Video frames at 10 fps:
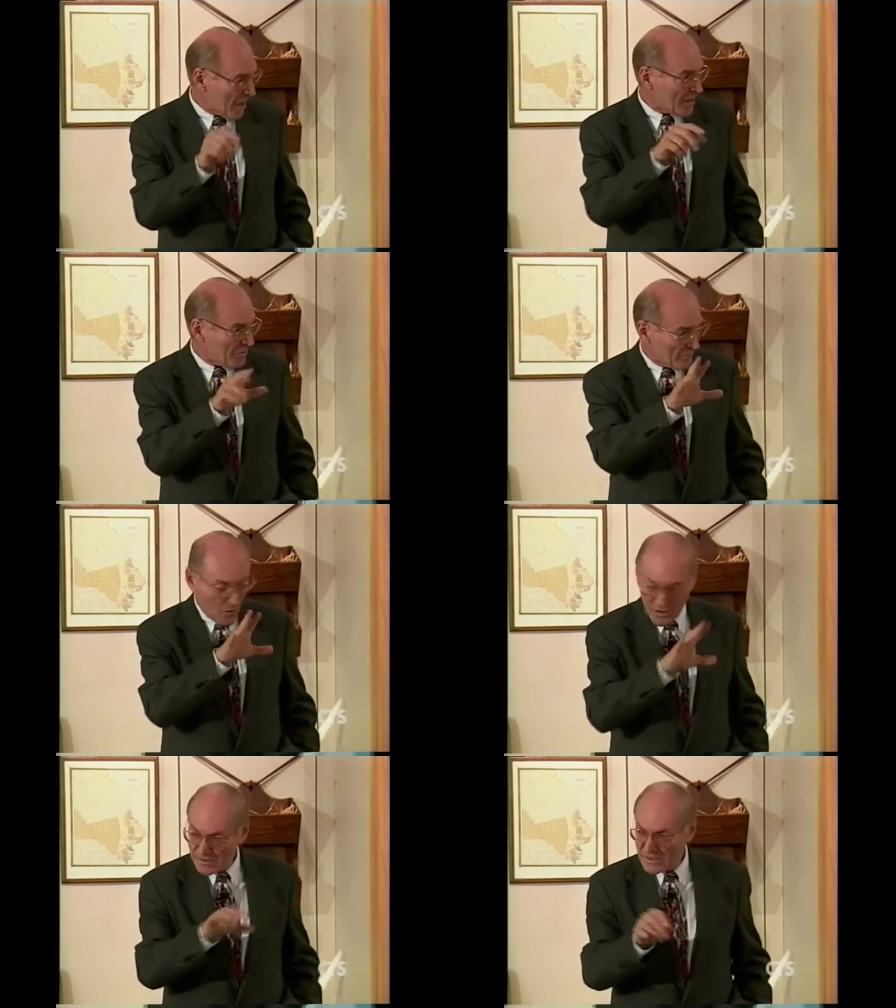the bottom of
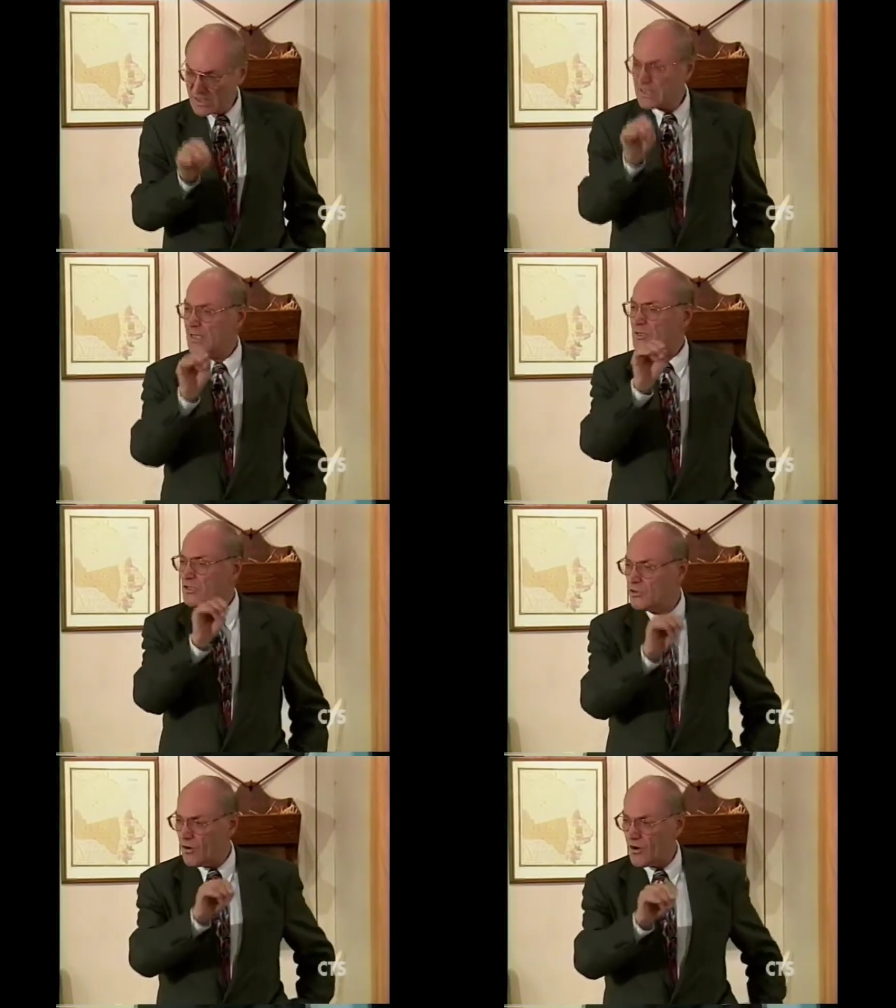all of these things.
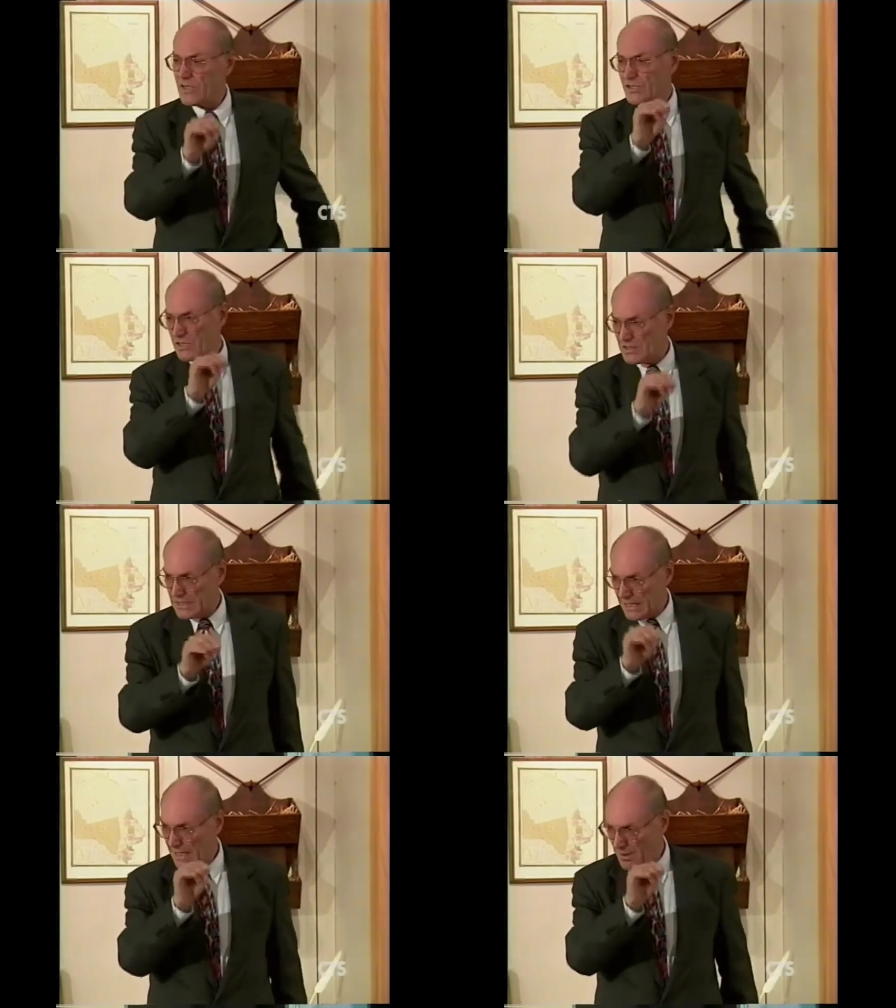
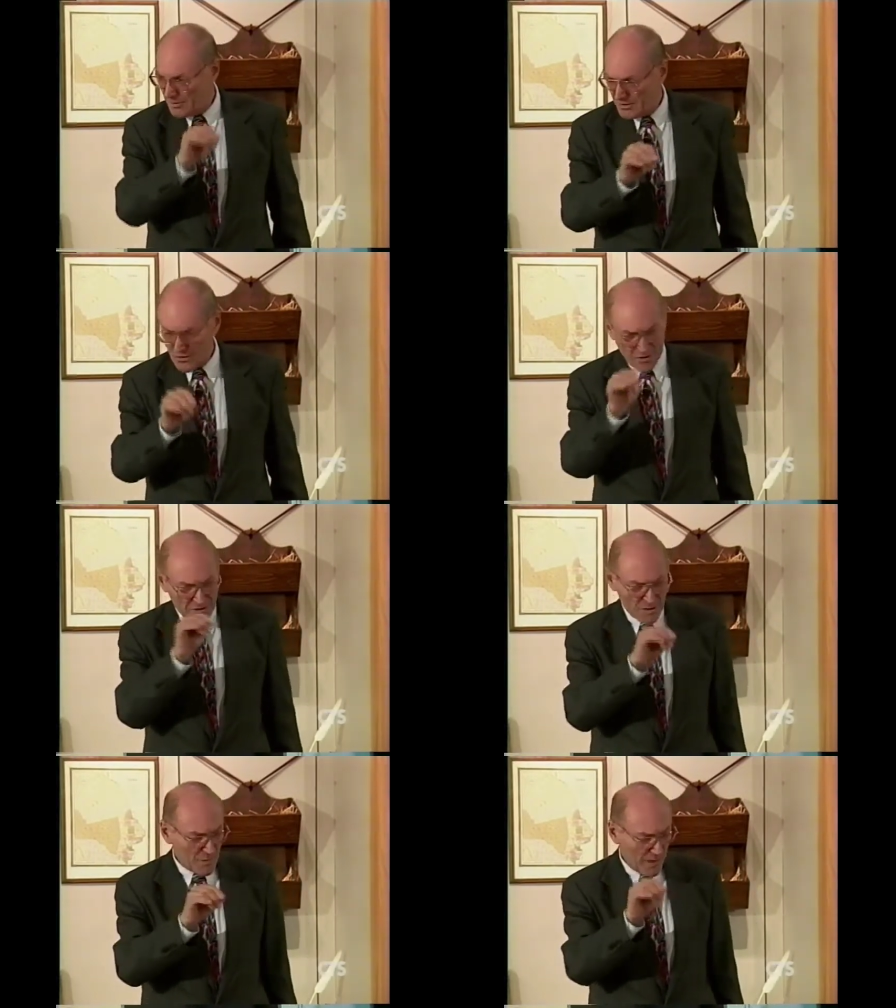Gorgeous, hand,
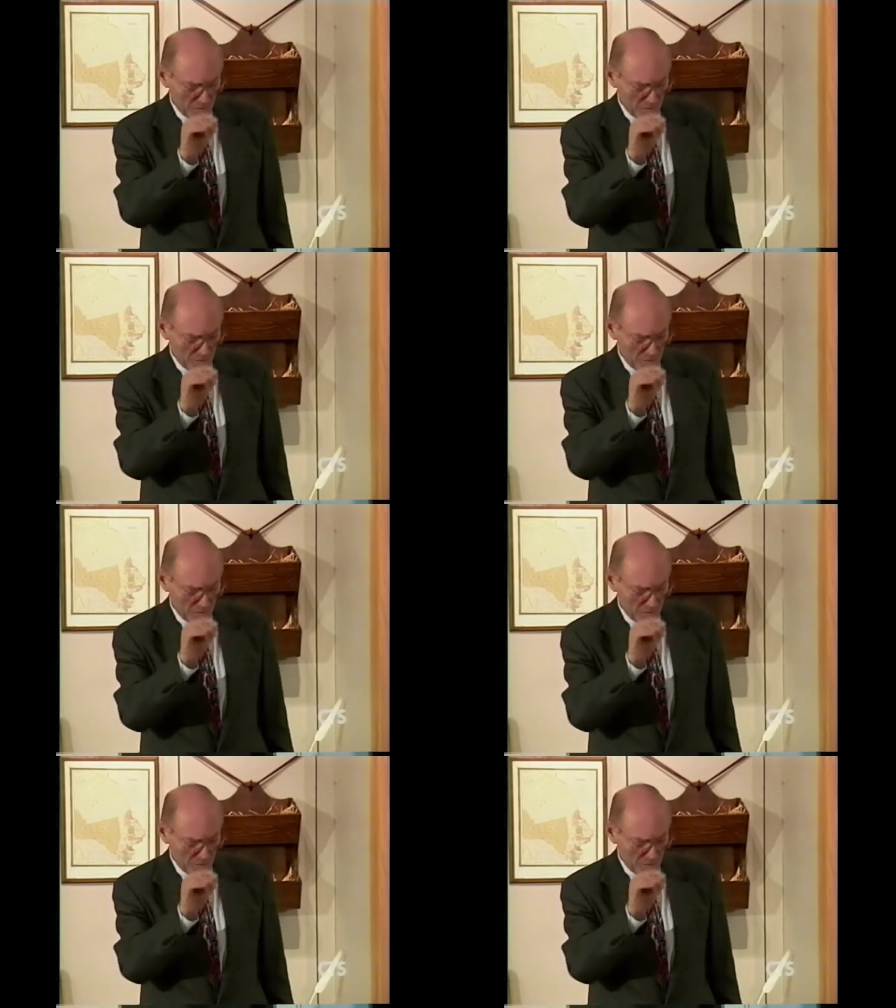gorgeous